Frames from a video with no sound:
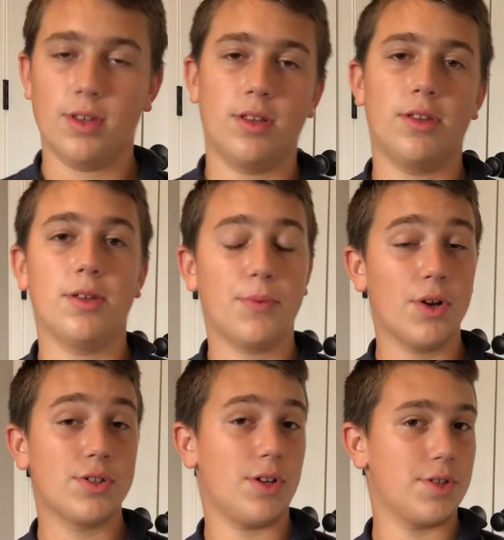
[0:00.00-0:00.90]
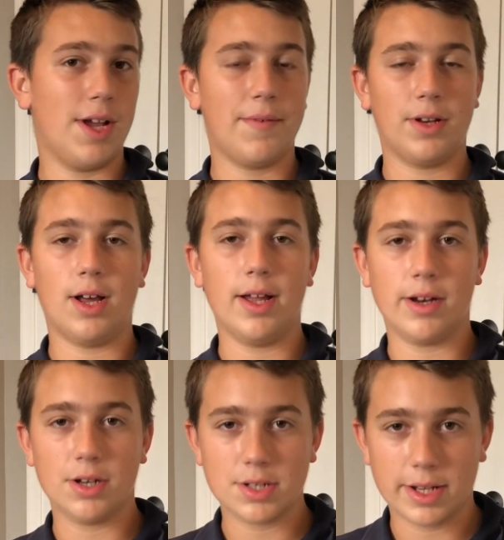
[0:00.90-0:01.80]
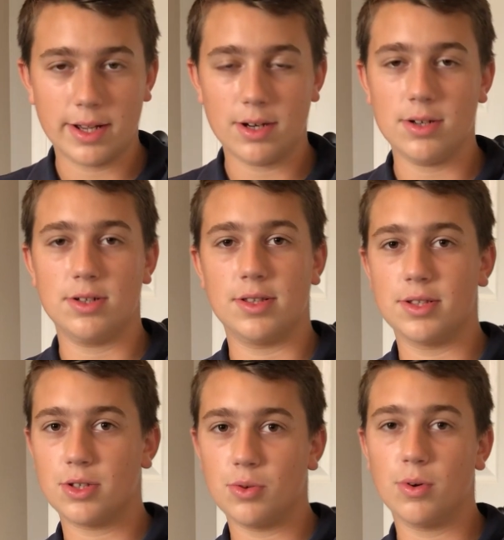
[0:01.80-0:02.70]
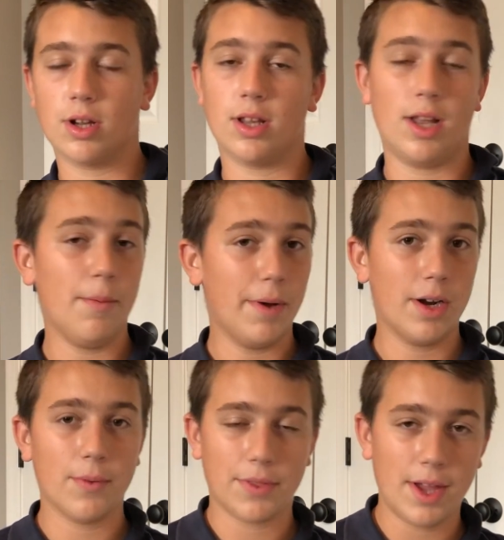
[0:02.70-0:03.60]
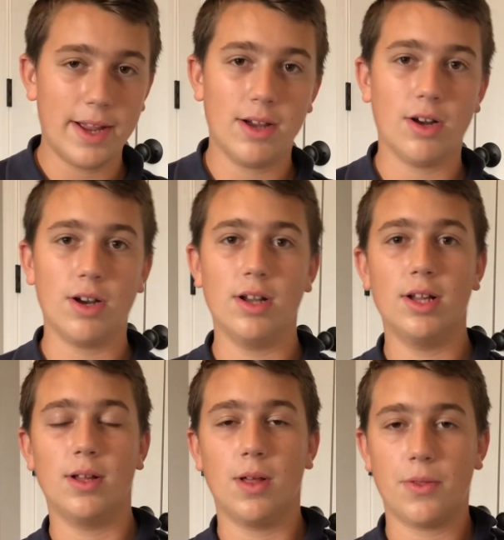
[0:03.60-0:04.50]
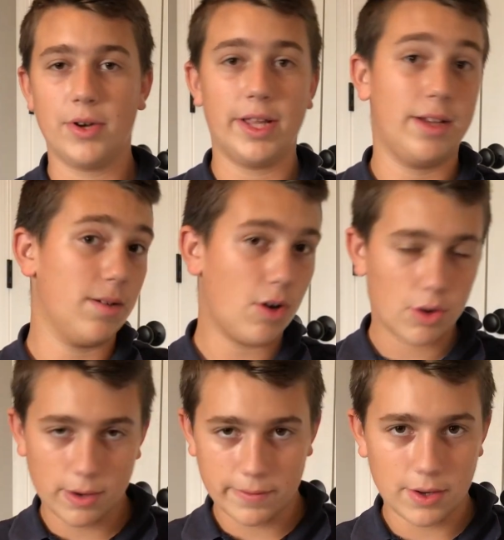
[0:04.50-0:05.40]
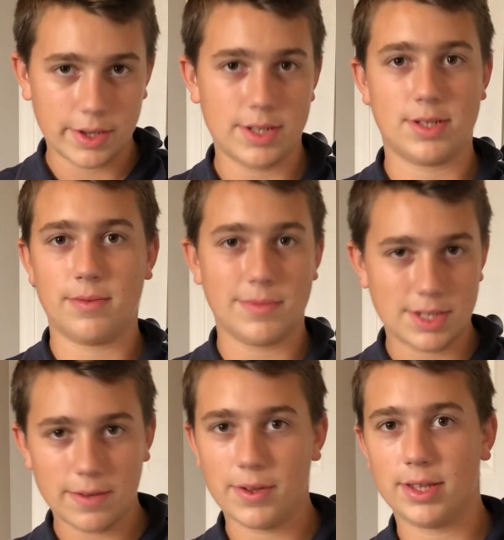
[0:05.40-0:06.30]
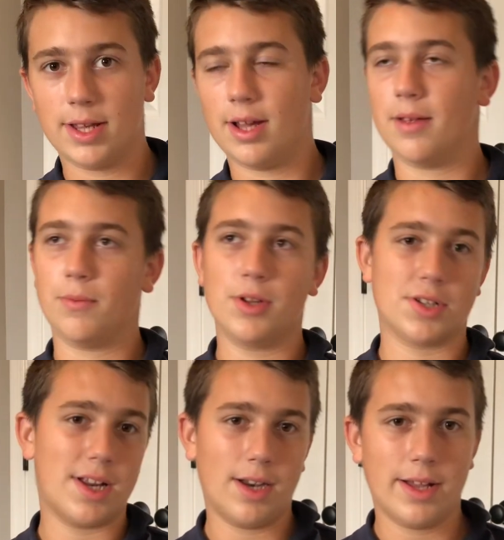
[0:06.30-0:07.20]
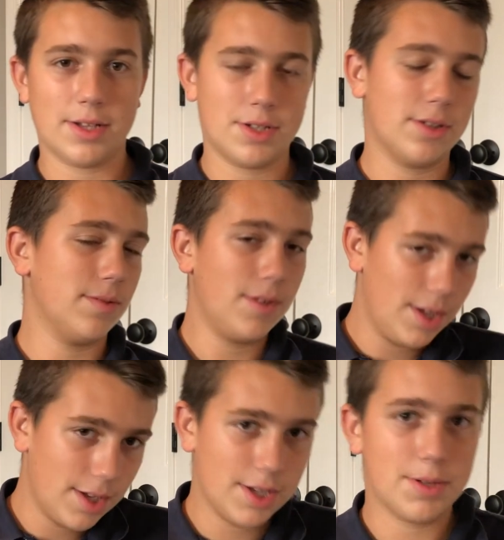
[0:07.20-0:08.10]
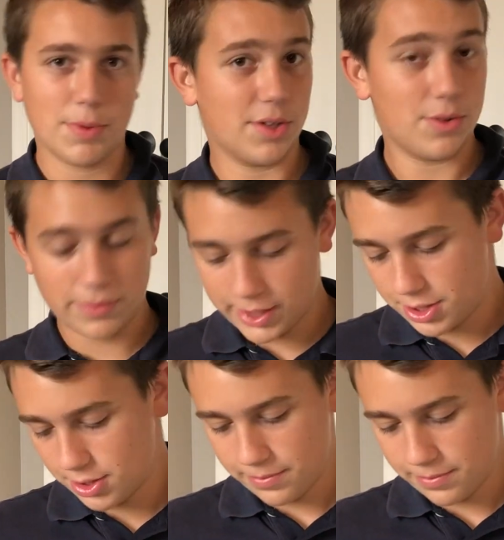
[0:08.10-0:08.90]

The Pros also have a LiDAR scanner, so this will work a lot better with AR, 3D, autofocus, stuff like that. We also had it last year. It's a pretty cool feature.